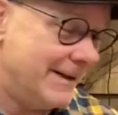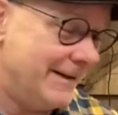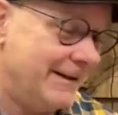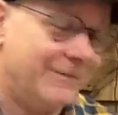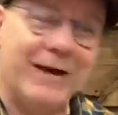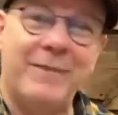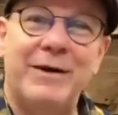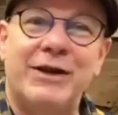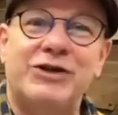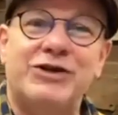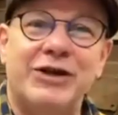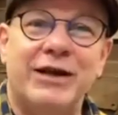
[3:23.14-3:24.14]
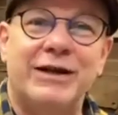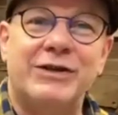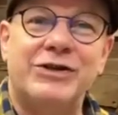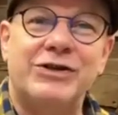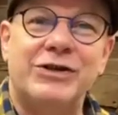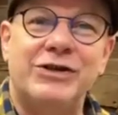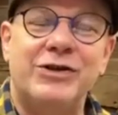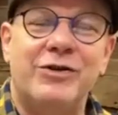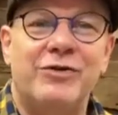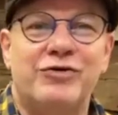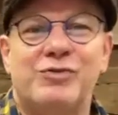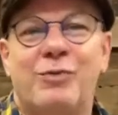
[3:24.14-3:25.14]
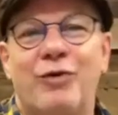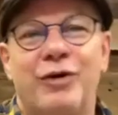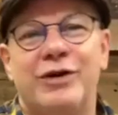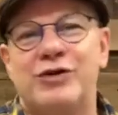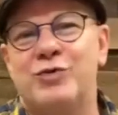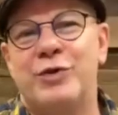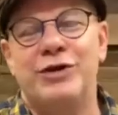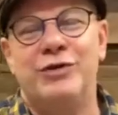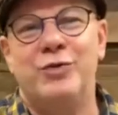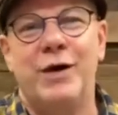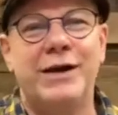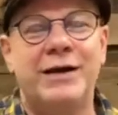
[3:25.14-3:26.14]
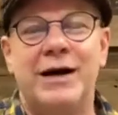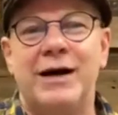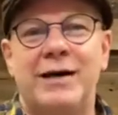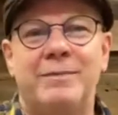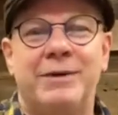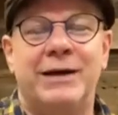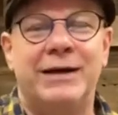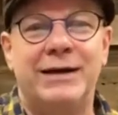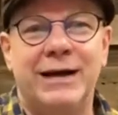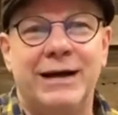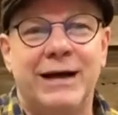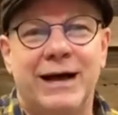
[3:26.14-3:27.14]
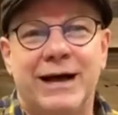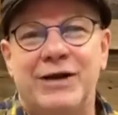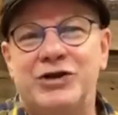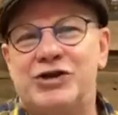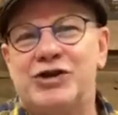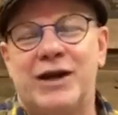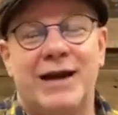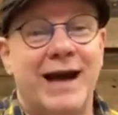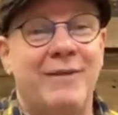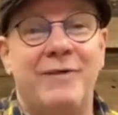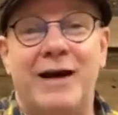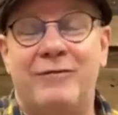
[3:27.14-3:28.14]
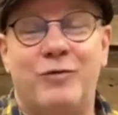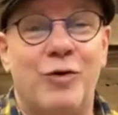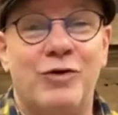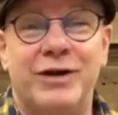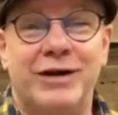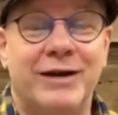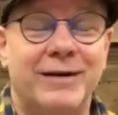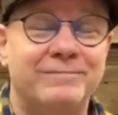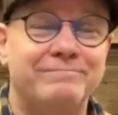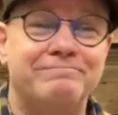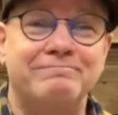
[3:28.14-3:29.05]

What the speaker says: If that makes sense. You know, those mornings when you wake up and it's just like, I've woken up